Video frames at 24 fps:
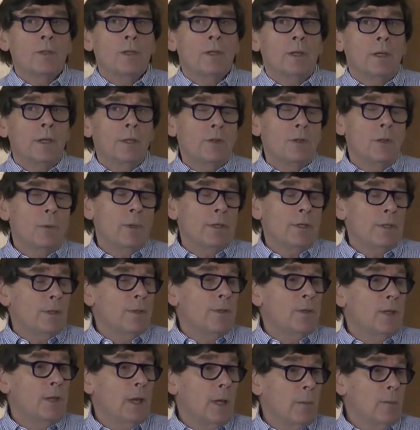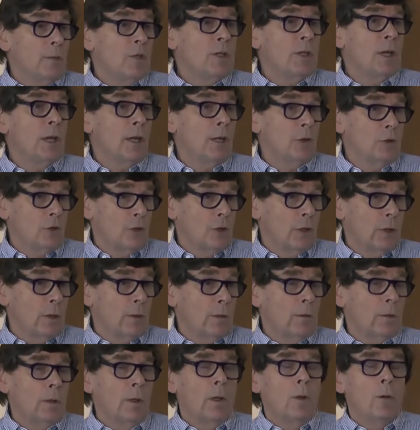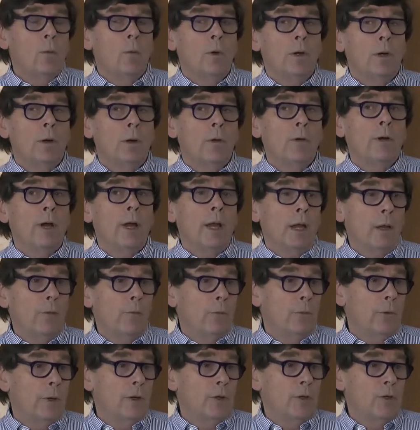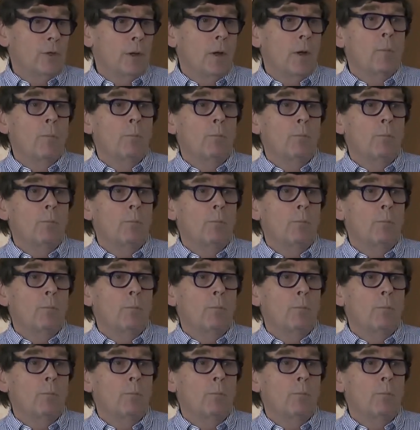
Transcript: the kids who went into the MTA trial were on average